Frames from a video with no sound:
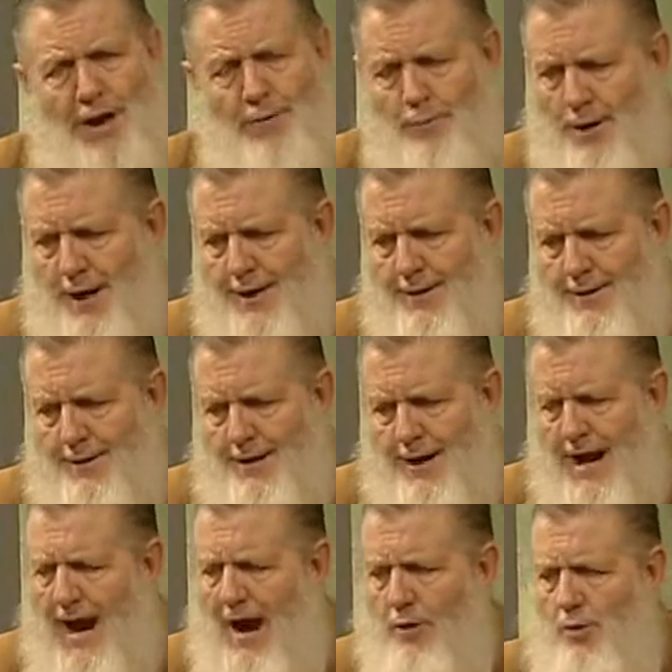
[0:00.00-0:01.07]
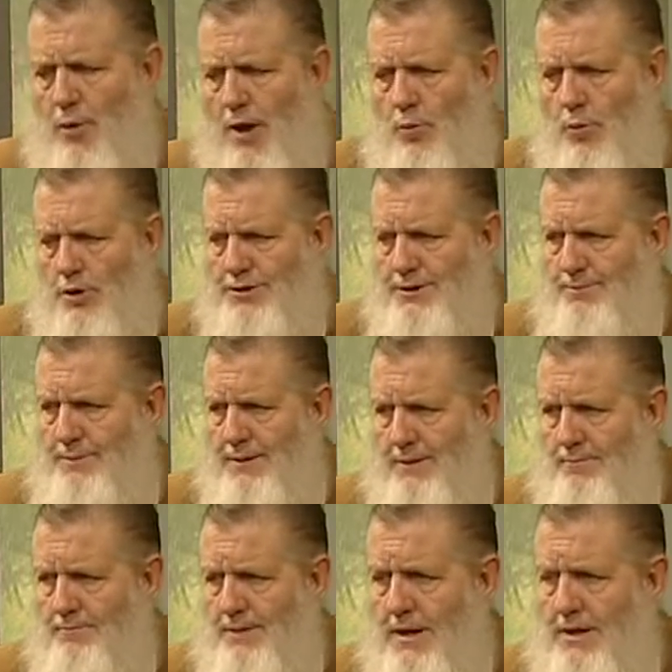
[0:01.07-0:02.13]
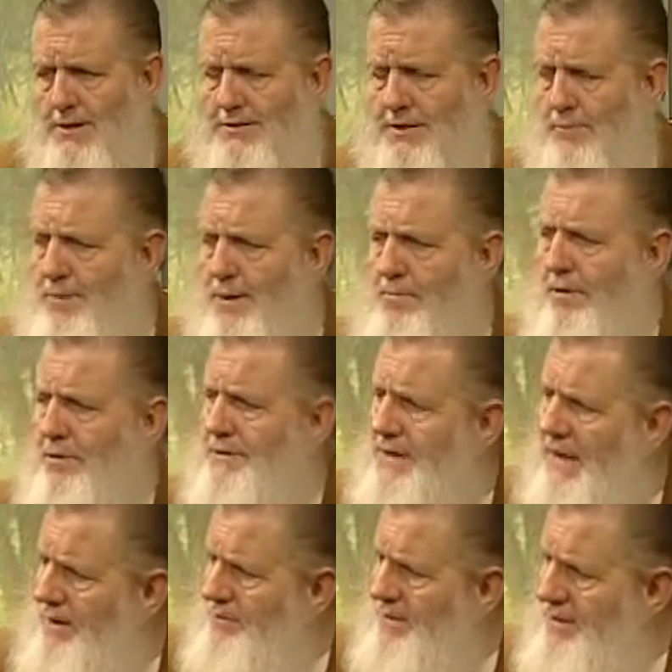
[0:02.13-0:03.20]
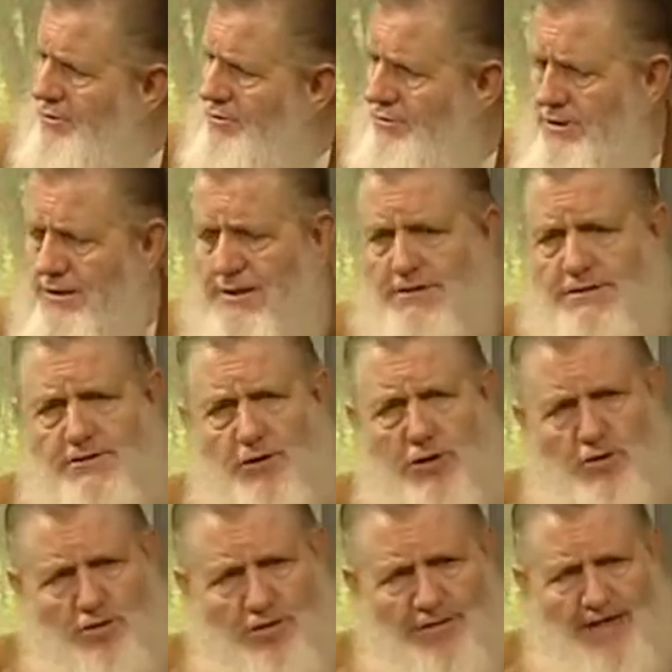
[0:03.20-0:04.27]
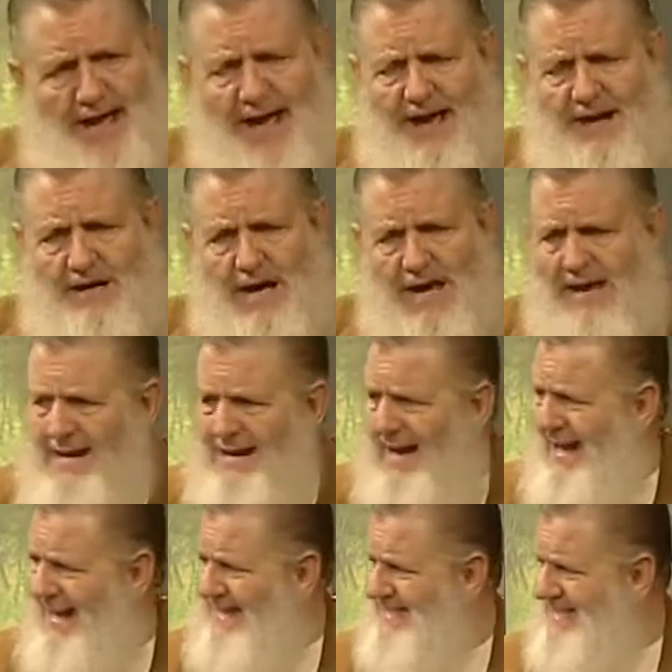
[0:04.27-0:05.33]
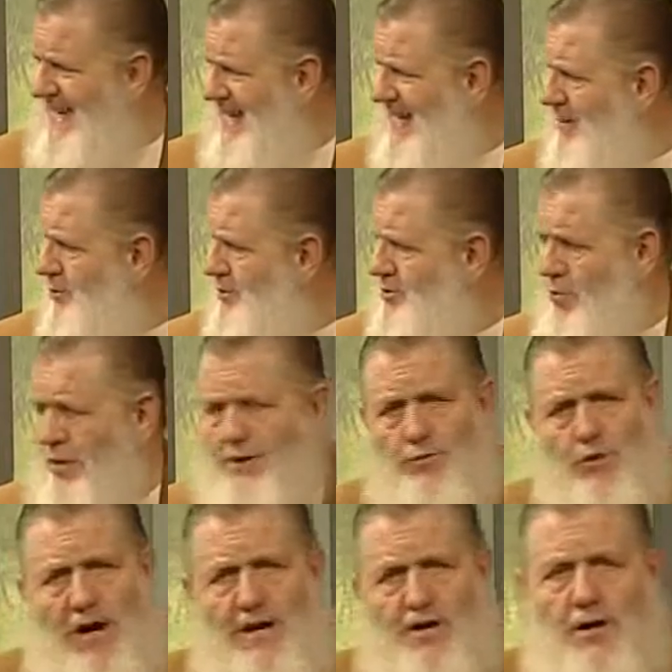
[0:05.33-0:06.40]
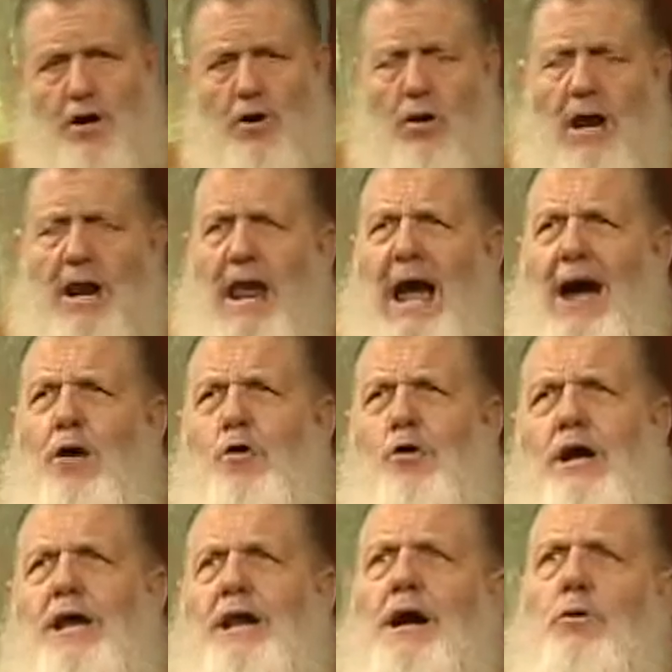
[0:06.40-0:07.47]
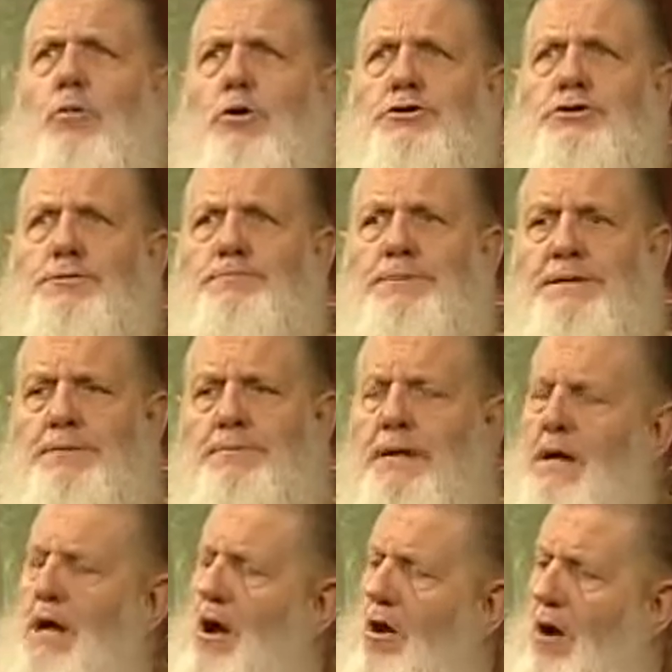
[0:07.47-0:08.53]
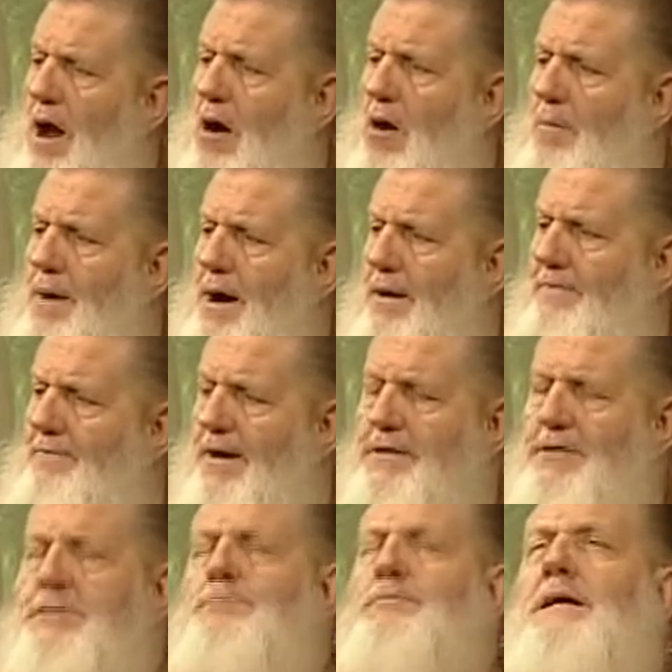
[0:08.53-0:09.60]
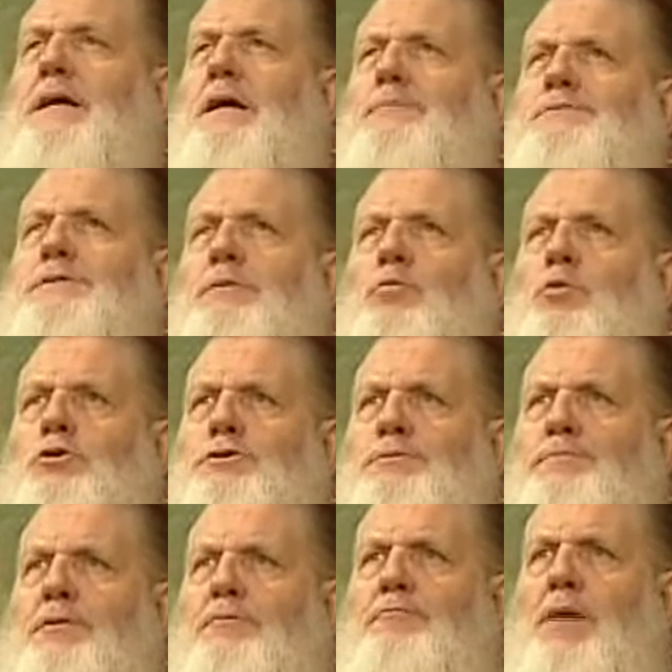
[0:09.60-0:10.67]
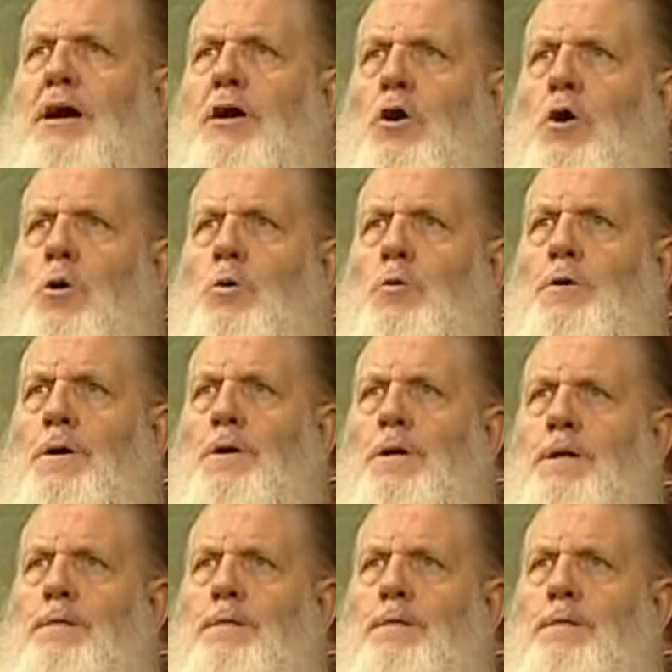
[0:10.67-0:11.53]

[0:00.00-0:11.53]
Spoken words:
that way? How do I worship him? Some people are telling me do this or that, and exactly which way do I go and how can I worship him? Or how about if I just make up some worship of my own?